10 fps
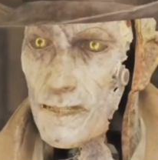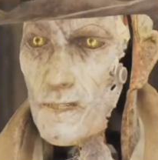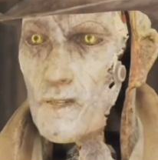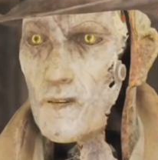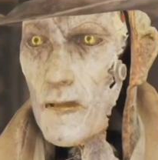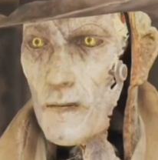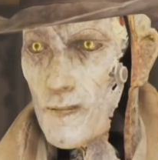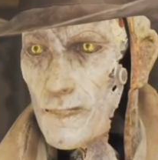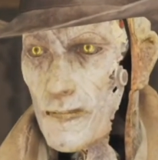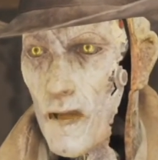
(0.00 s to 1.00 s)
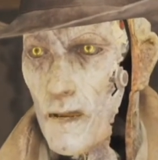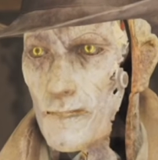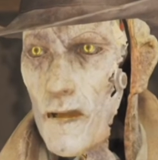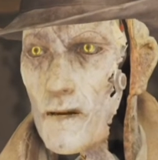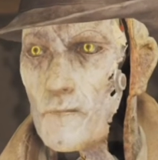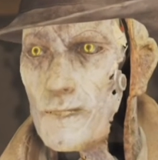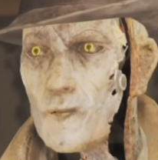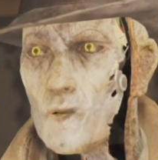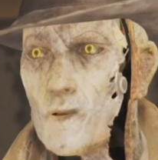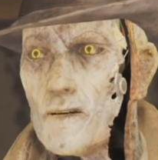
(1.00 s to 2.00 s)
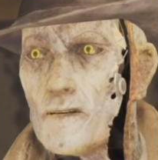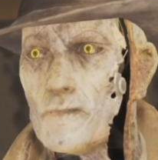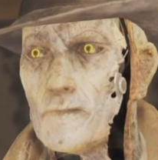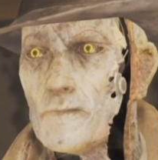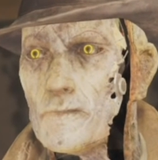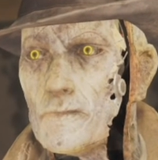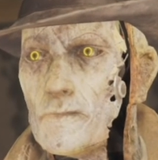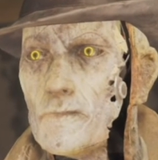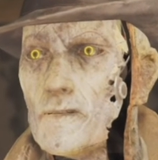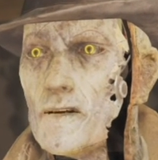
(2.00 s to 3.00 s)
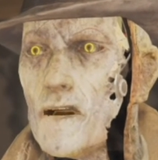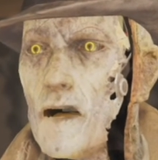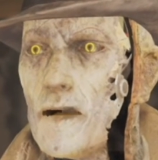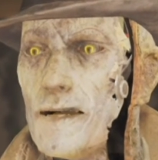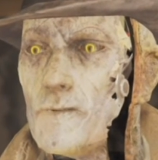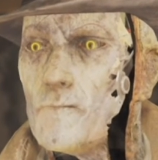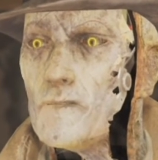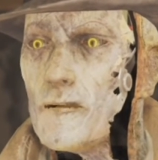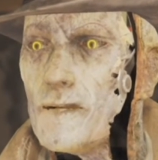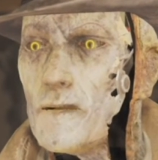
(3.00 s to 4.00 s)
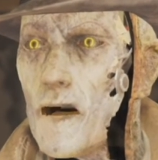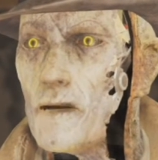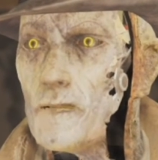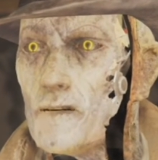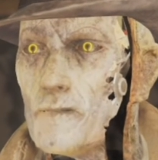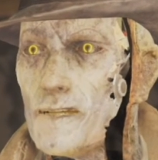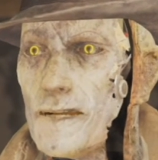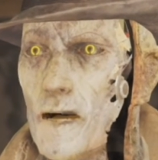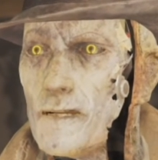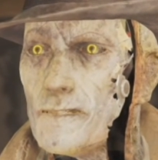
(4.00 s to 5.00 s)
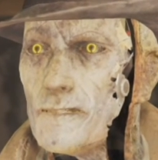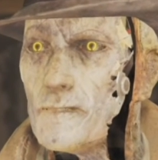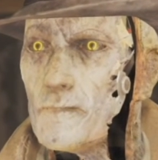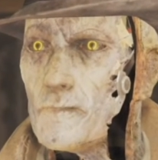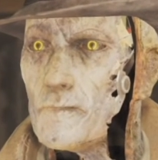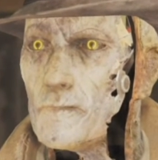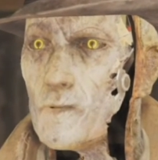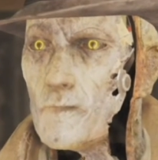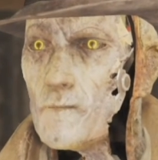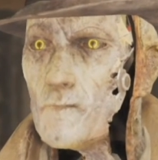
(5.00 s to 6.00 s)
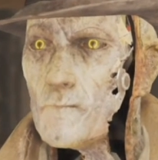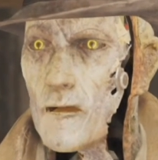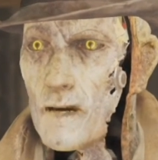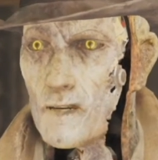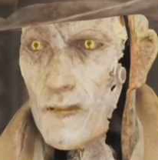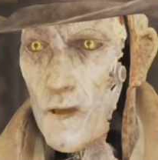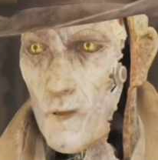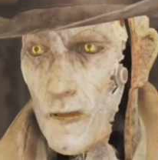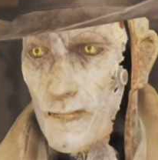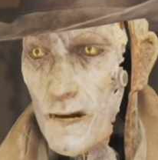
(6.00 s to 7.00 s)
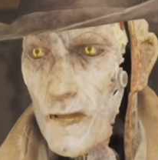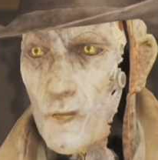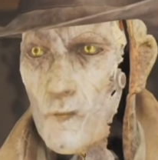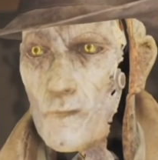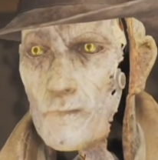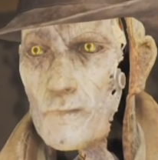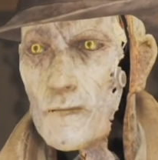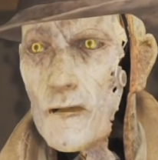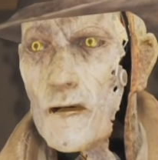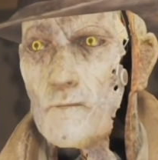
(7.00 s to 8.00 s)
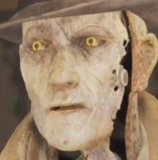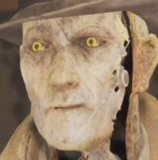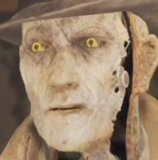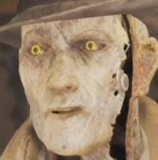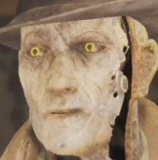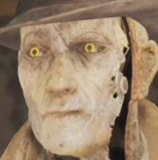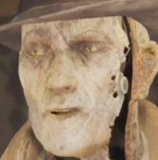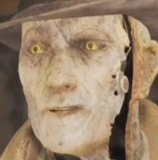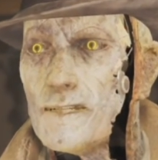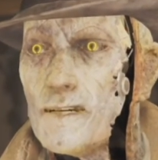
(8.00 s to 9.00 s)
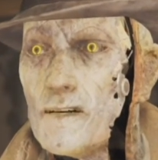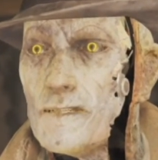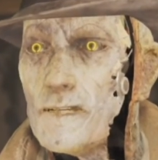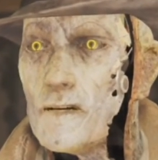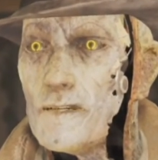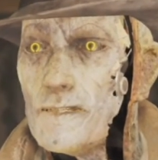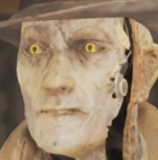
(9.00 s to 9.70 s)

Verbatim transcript: either that or he's got a son of his own. Not a comforting thought in any case. Both of them vanished a while ago. Haven't been heard or seen since.